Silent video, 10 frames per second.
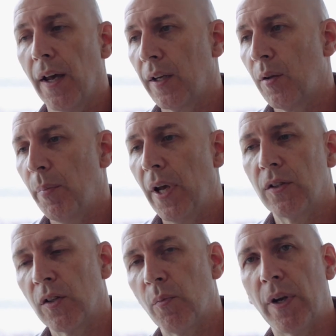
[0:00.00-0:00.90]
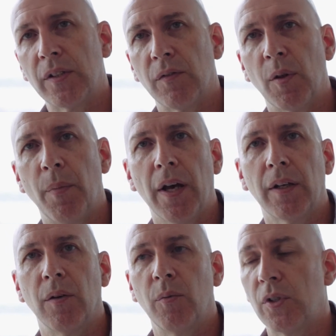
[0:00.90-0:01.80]
compared to the rest of the
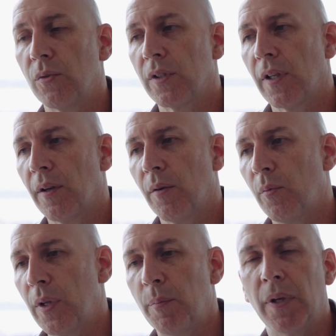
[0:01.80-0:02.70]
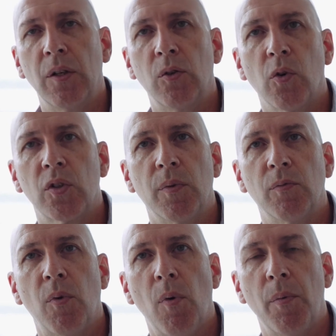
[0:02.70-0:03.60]
market, which was a really big endorsement
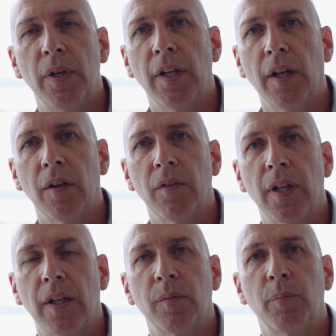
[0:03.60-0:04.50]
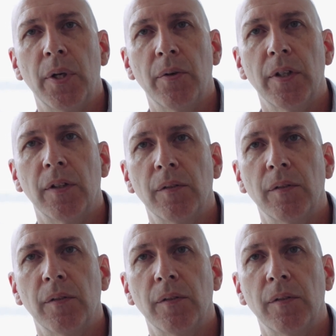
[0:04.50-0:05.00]
for what we'd done over that period.